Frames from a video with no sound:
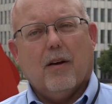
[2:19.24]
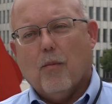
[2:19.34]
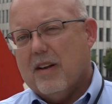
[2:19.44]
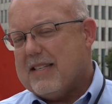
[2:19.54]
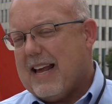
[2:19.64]

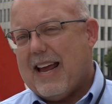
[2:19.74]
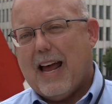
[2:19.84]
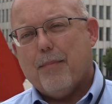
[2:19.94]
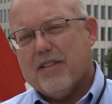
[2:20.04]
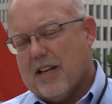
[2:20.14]
Once that
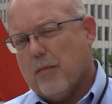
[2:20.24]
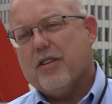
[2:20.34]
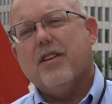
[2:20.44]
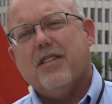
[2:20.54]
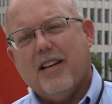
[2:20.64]
happens, then we
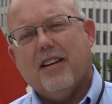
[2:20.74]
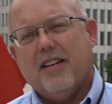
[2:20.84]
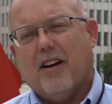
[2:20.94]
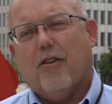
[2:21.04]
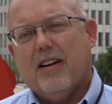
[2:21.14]
should see it
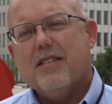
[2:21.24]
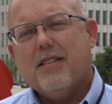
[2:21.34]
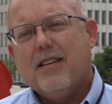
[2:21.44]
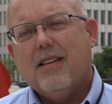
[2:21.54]
decrease.